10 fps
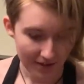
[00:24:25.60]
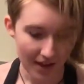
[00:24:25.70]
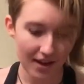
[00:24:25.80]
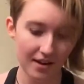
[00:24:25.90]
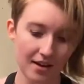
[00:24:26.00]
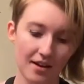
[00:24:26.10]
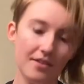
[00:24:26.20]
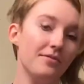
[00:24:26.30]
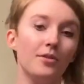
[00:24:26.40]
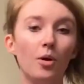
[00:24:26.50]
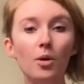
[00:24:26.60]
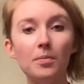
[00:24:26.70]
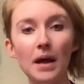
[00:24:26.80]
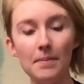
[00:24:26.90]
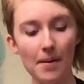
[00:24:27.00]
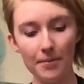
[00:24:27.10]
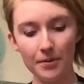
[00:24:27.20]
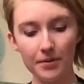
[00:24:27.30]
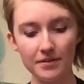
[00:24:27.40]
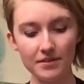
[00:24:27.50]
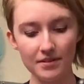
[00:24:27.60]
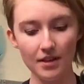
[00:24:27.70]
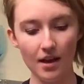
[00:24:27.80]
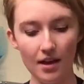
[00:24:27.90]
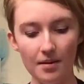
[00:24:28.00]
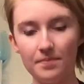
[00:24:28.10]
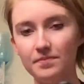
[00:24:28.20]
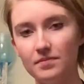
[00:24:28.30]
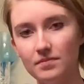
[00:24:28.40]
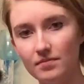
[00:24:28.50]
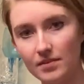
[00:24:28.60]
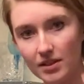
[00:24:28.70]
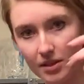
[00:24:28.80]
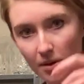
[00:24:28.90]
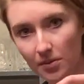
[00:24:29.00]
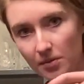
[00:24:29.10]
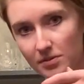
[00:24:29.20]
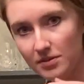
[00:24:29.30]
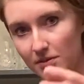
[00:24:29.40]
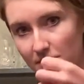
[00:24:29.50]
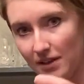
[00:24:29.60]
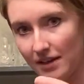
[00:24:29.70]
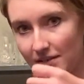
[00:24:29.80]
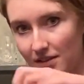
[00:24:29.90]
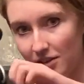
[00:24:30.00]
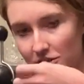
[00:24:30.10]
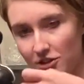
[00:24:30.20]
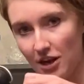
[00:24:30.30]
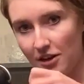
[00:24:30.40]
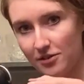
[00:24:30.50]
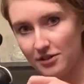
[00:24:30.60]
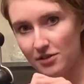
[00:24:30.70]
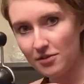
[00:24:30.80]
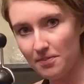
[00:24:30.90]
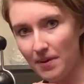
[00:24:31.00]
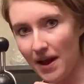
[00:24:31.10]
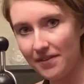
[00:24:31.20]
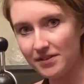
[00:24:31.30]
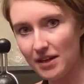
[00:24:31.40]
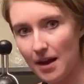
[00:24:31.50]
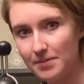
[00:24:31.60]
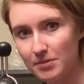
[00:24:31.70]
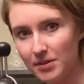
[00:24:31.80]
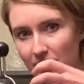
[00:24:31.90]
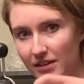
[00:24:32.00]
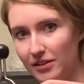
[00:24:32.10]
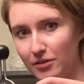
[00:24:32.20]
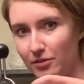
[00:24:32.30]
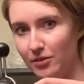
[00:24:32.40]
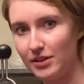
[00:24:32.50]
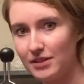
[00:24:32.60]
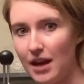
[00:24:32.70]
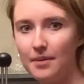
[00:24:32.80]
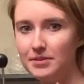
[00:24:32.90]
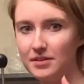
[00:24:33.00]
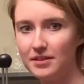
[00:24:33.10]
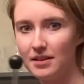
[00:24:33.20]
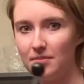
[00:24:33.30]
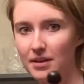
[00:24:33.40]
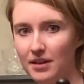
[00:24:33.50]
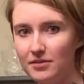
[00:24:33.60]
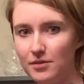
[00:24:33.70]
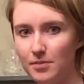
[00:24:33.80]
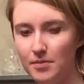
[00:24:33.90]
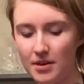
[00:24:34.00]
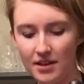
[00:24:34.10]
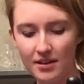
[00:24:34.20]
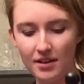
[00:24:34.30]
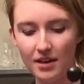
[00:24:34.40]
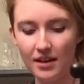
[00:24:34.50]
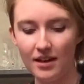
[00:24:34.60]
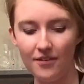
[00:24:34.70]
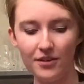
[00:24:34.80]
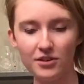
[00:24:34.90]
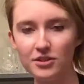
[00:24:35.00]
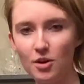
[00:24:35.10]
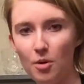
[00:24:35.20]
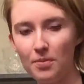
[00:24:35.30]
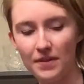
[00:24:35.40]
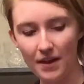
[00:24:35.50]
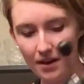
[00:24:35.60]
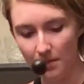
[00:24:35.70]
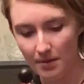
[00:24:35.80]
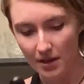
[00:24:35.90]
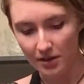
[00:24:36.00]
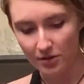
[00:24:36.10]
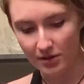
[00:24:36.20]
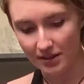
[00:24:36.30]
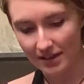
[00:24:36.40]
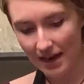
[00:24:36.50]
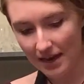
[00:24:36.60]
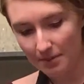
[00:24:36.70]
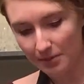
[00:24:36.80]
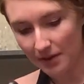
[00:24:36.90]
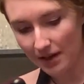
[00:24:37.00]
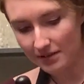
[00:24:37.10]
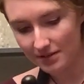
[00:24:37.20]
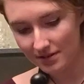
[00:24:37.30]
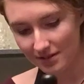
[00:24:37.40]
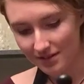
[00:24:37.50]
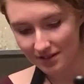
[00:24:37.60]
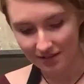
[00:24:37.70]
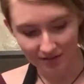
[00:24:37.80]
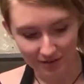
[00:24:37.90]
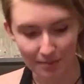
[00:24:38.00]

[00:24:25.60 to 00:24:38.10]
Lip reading: then for whole black peppercorns, you know those like shakers that you can buy the tops with, like the green tops, you can get them at any supermarket. If you just open that up, you can cannibalize the